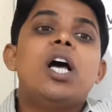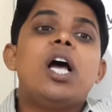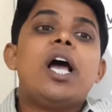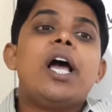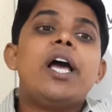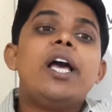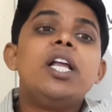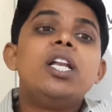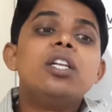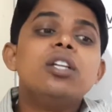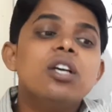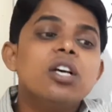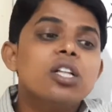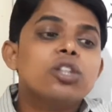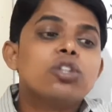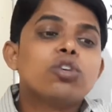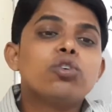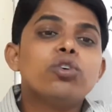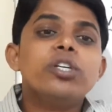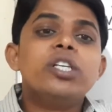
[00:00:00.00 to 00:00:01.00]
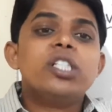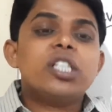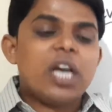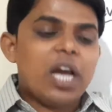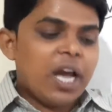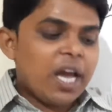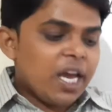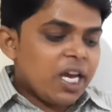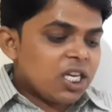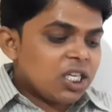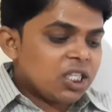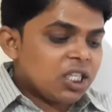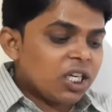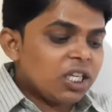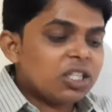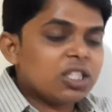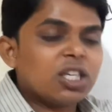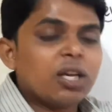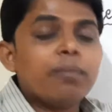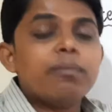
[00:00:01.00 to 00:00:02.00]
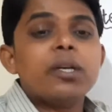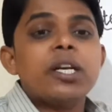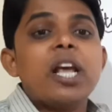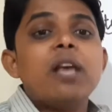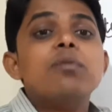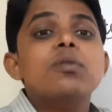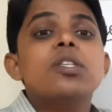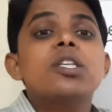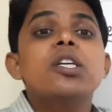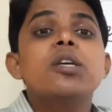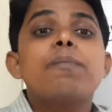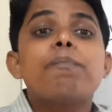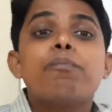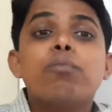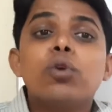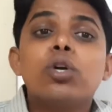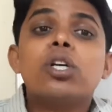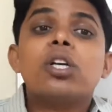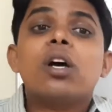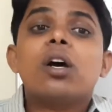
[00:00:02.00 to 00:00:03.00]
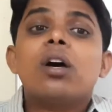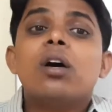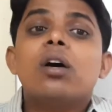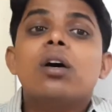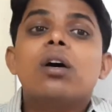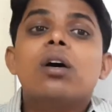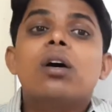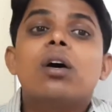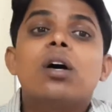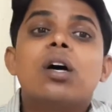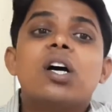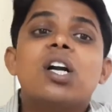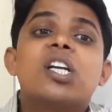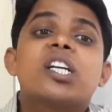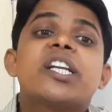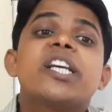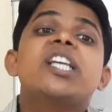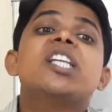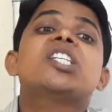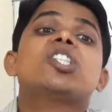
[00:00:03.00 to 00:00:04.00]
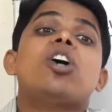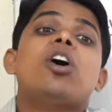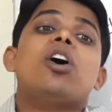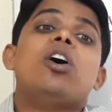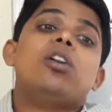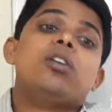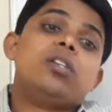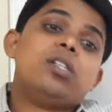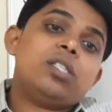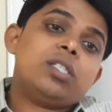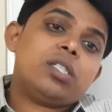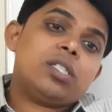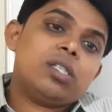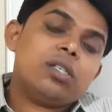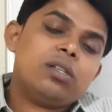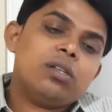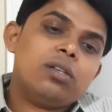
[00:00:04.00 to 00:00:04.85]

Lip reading: And through His action, sometimes He put a test on us.